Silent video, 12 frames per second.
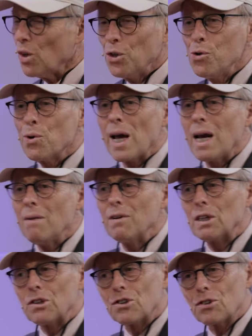You can't
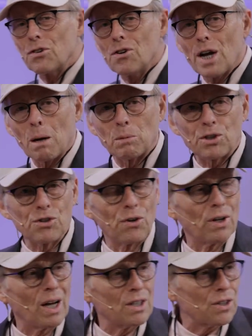even discern how much
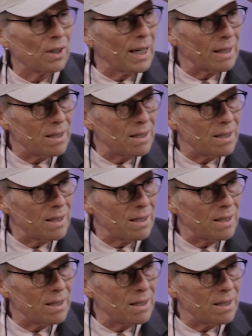neurological